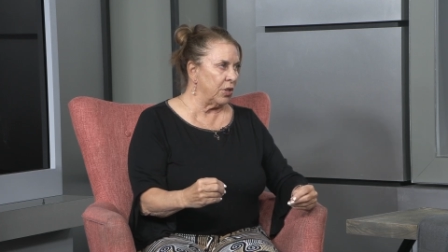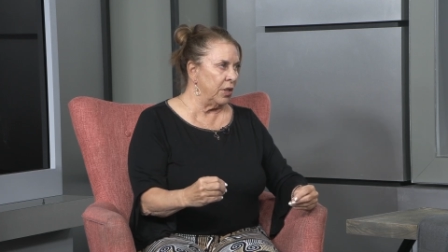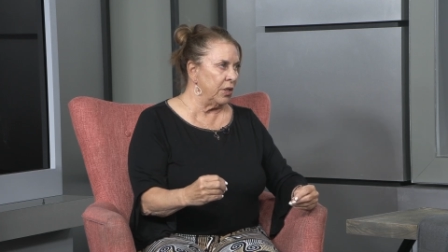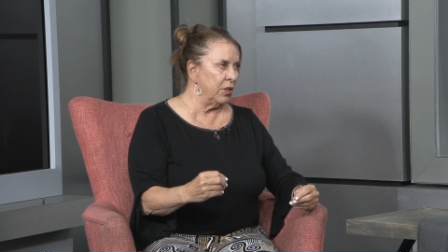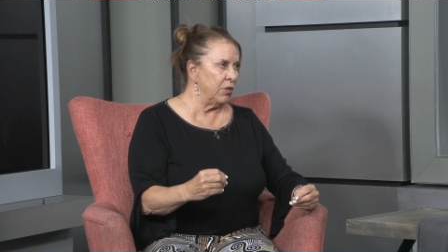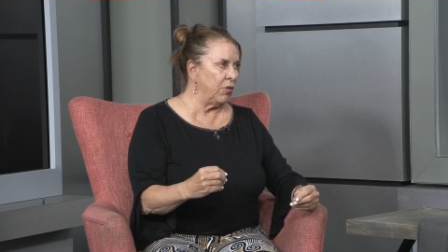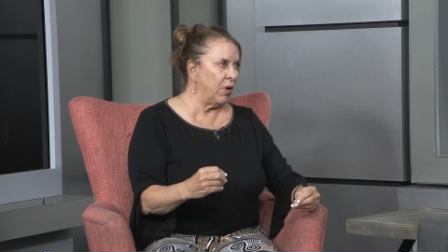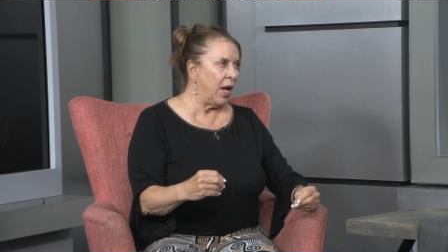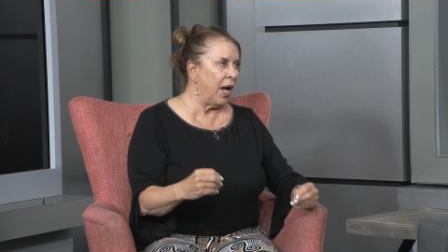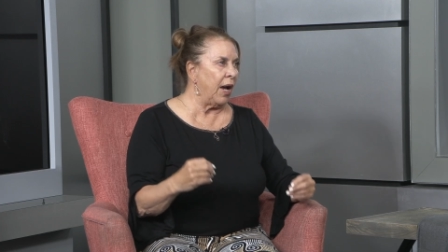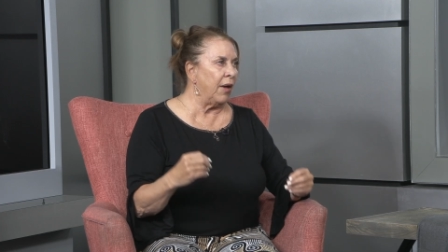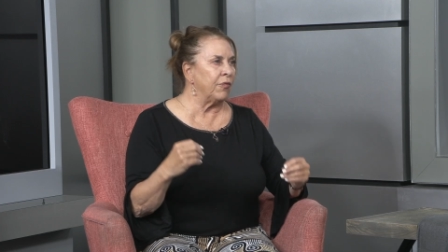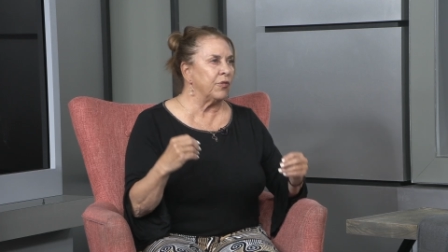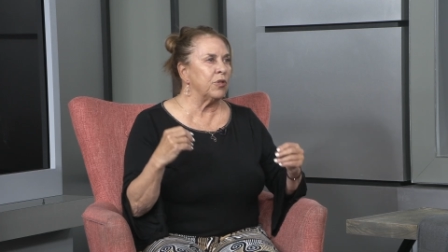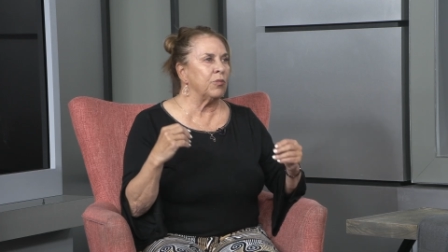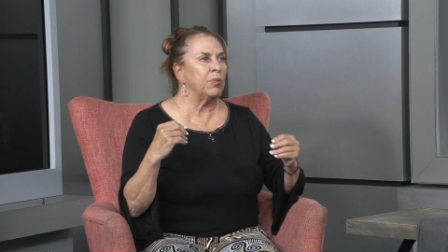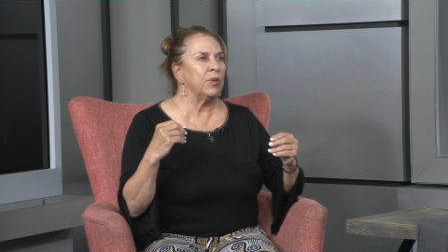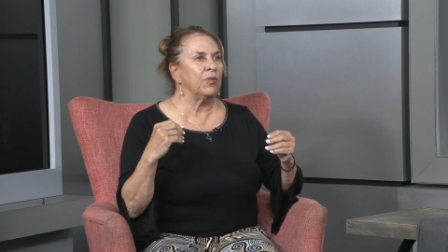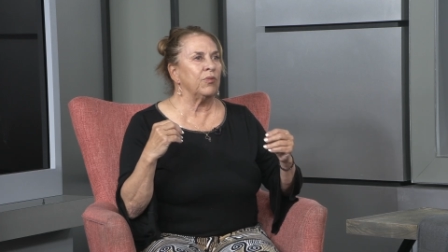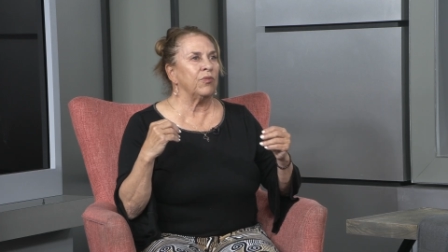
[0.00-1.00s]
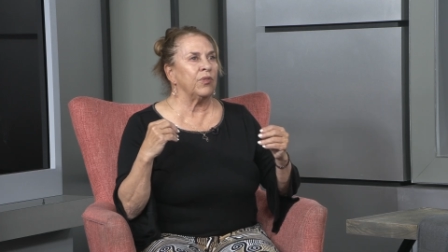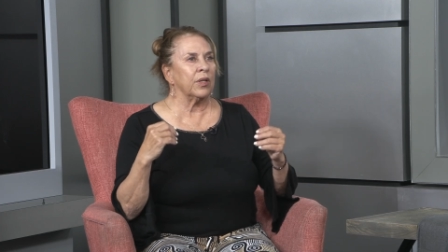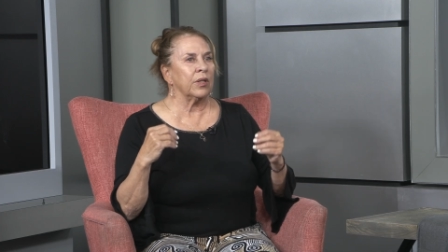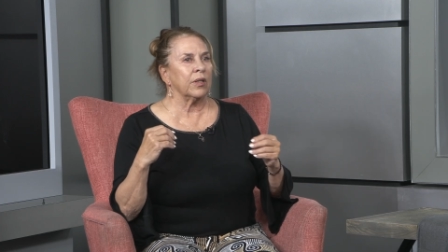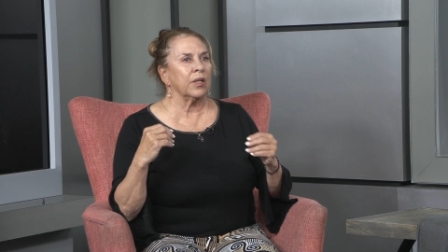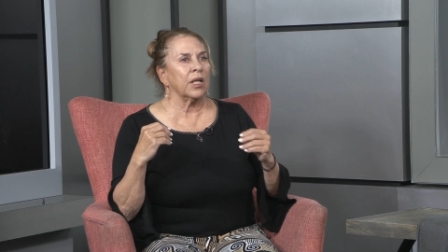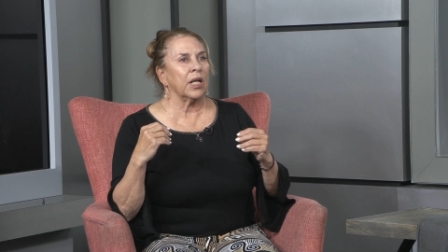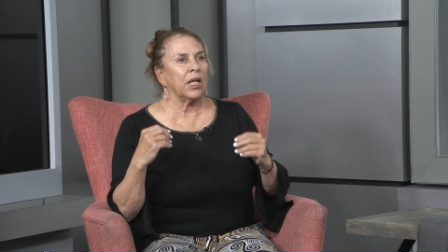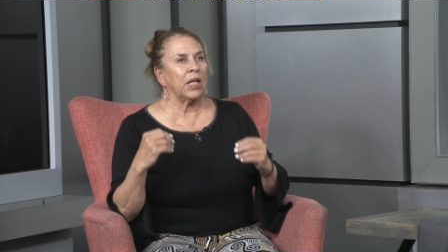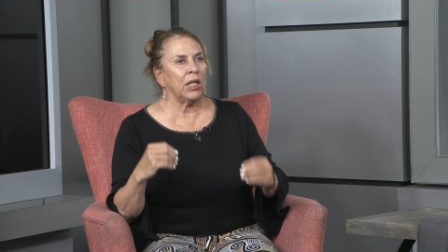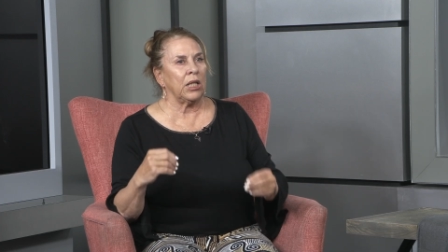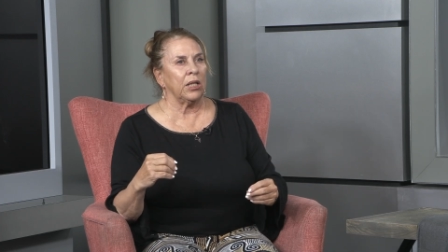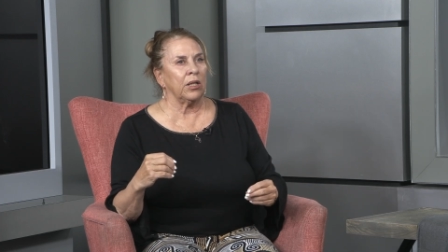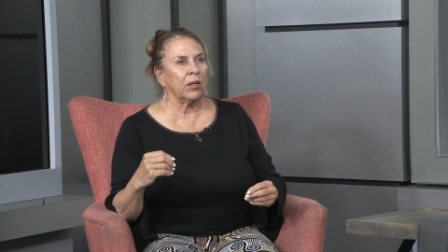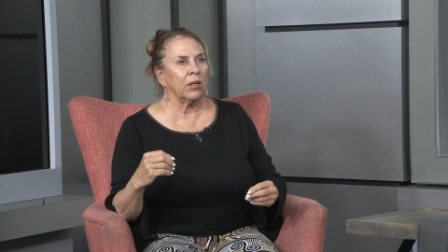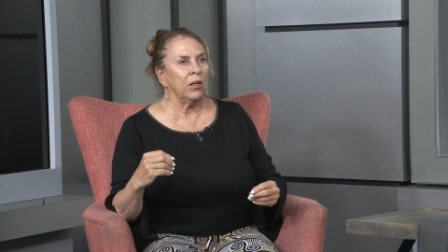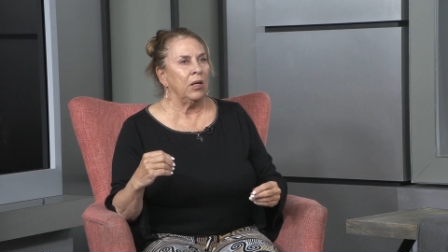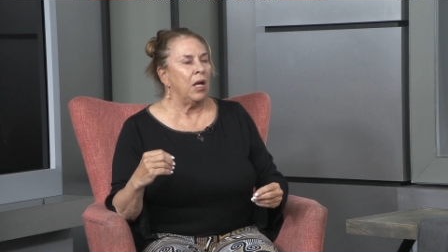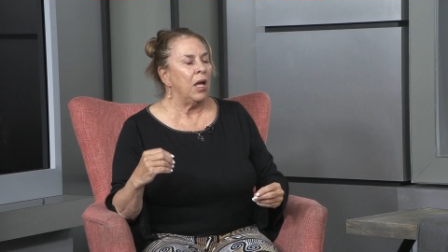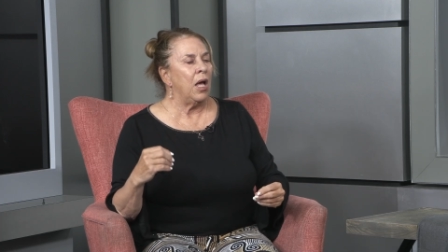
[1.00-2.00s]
and you have to be very clear.